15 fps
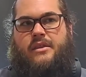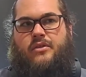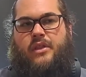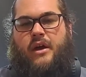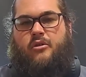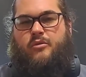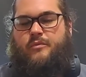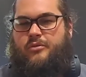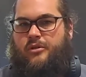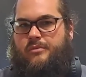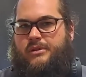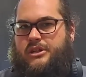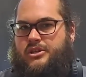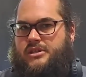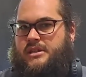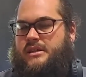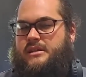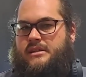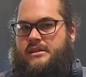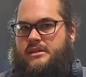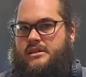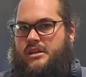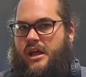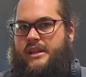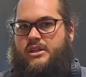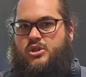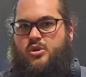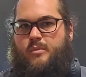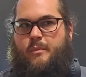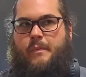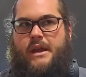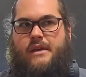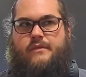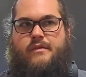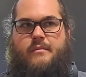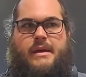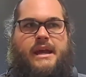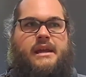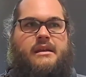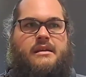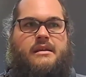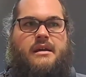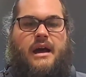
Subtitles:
they were probably just slightly too big for me.